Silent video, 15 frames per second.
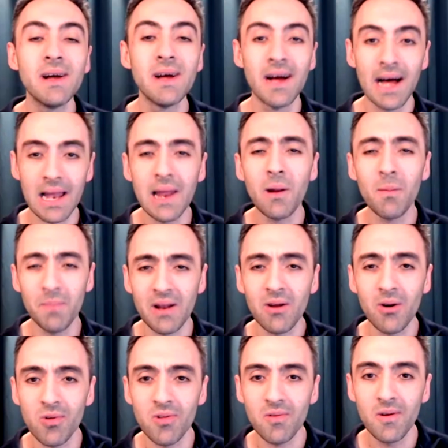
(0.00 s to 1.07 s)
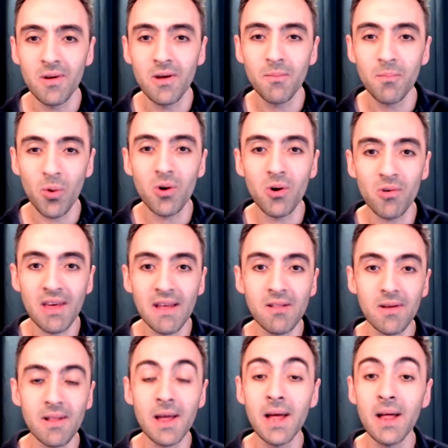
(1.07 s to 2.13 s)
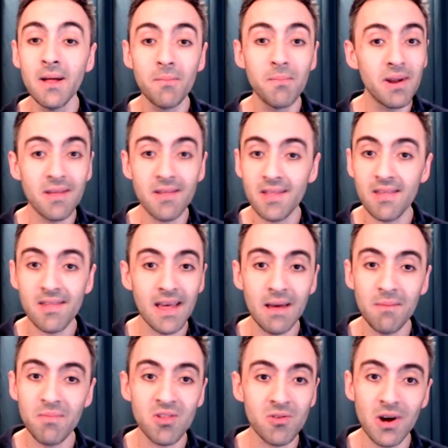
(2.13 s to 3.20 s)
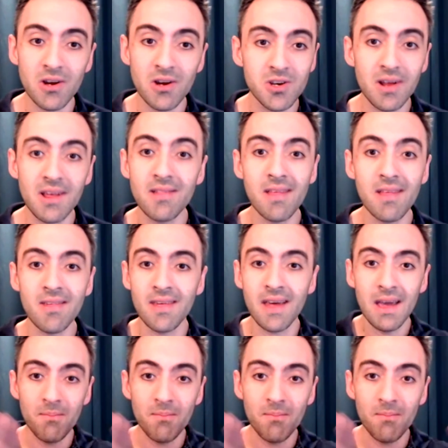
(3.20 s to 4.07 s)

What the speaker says: a little bit more goes into it. But it's the same structure. It's the same